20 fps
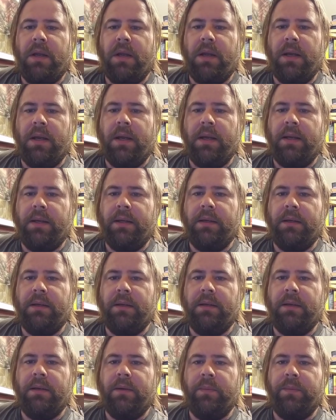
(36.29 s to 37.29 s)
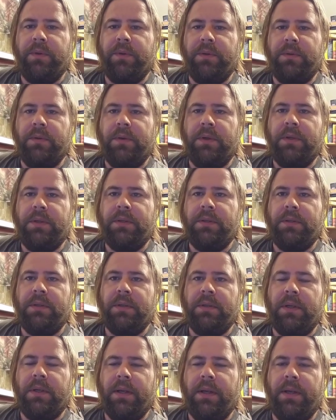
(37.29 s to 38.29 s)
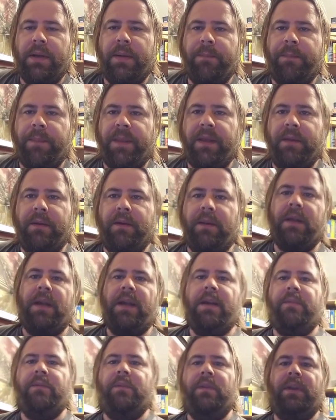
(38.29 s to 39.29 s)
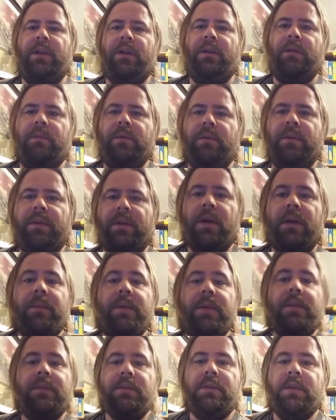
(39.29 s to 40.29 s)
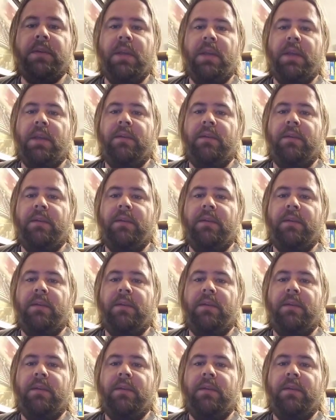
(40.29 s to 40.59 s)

I hope you'll join us, either live or later with comments.